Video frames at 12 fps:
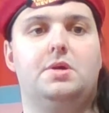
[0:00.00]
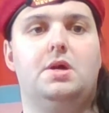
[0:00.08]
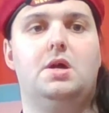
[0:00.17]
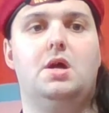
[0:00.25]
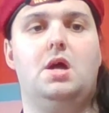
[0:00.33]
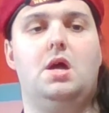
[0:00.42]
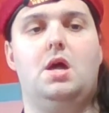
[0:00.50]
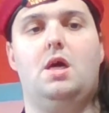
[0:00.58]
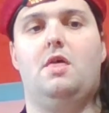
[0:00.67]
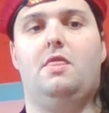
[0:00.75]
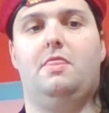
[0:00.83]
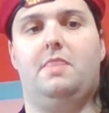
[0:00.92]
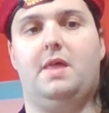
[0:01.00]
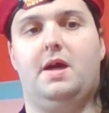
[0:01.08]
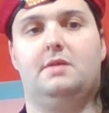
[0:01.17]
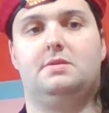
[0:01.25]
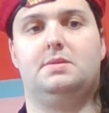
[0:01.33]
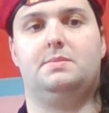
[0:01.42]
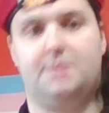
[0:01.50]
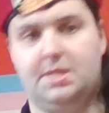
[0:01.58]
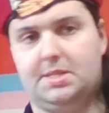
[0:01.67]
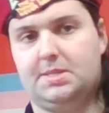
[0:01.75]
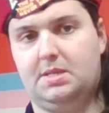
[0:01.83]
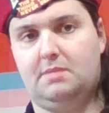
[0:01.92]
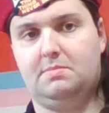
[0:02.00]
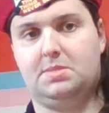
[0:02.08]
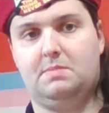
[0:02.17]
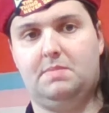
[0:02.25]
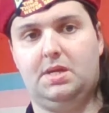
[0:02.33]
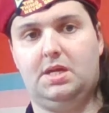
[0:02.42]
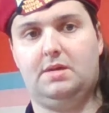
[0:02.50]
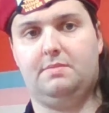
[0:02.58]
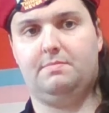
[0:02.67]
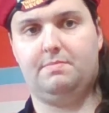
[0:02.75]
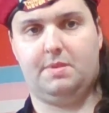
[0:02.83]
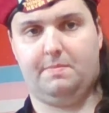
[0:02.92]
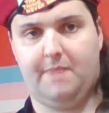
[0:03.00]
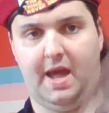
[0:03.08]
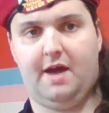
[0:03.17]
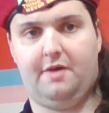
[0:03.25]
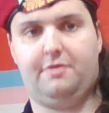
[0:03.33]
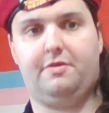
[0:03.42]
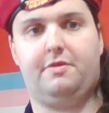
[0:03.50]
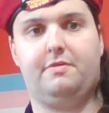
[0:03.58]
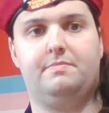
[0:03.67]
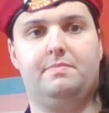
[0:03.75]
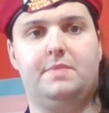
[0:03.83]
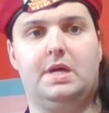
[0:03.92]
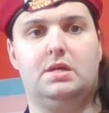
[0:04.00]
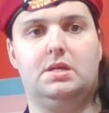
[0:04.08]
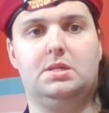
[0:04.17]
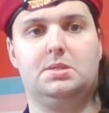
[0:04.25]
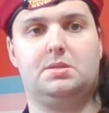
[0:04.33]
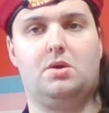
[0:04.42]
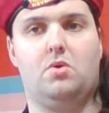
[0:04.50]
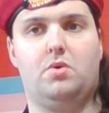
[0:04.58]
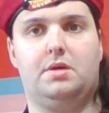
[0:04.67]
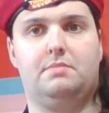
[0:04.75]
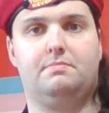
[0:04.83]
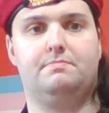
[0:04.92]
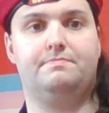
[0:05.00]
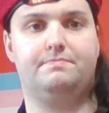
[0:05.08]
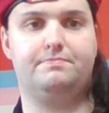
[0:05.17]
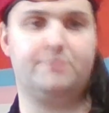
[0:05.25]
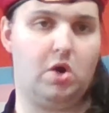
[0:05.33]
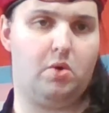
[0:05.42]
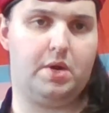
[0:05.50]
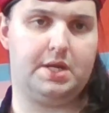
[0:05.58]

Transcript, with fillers: that this seems to be the path that is going going down.